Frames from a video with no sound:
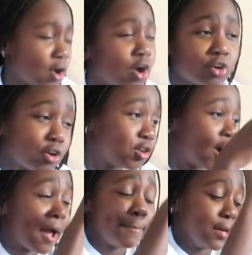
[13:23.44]
No.
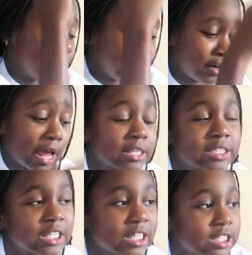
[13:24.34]
I've been learning that
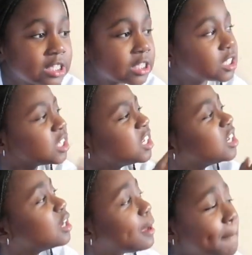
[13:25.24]
since,
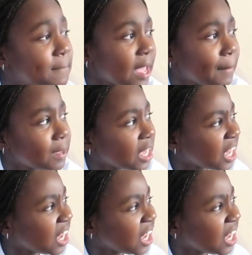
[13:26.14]
maybe?